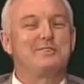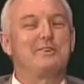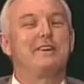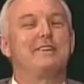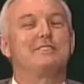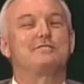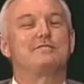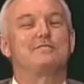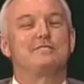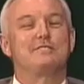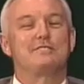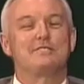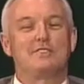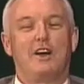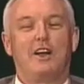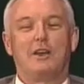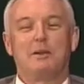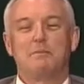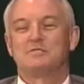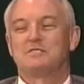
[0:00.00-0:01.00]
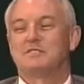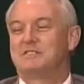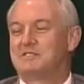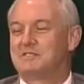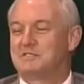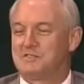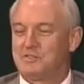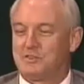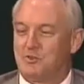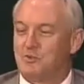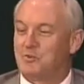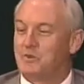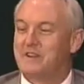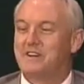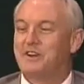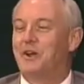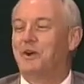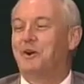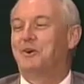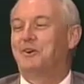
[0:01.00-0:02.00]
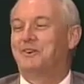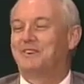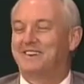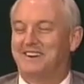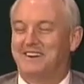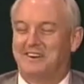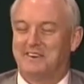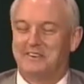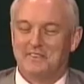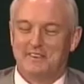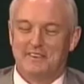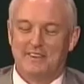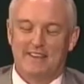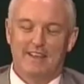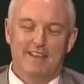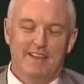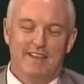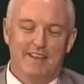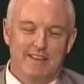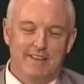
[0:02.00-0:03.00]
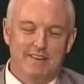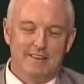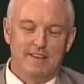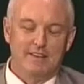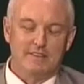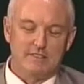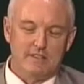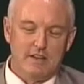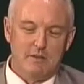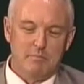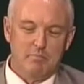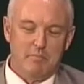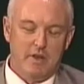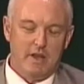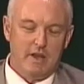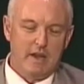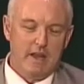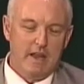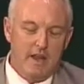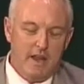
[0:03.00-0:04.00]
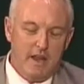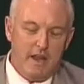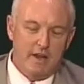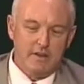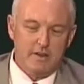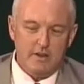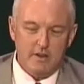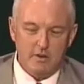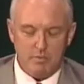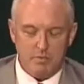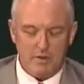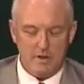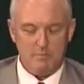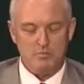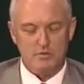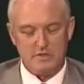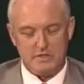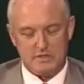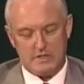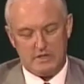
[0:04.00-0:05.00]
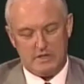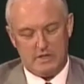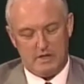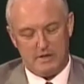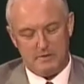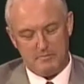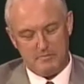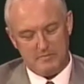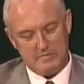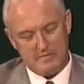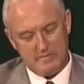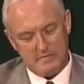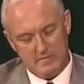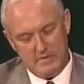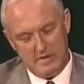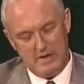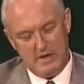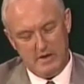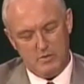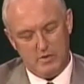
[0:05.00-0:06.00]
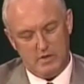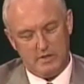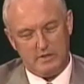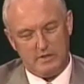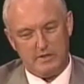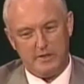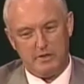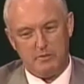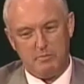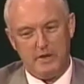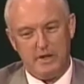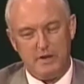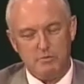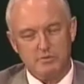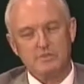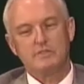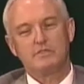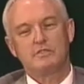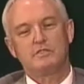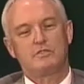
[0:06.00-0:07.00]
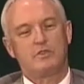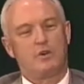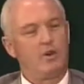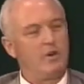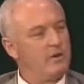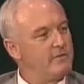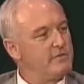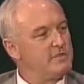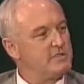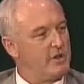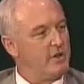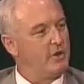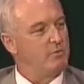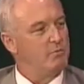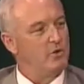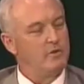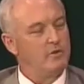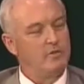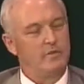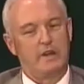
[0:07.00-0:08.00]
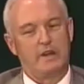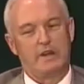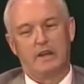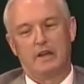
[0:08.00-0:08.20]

it's the solipsist's credo, you know. And it's not bad. And, you know, Pup was, um, you know, a little bit, he was the star of his own movie,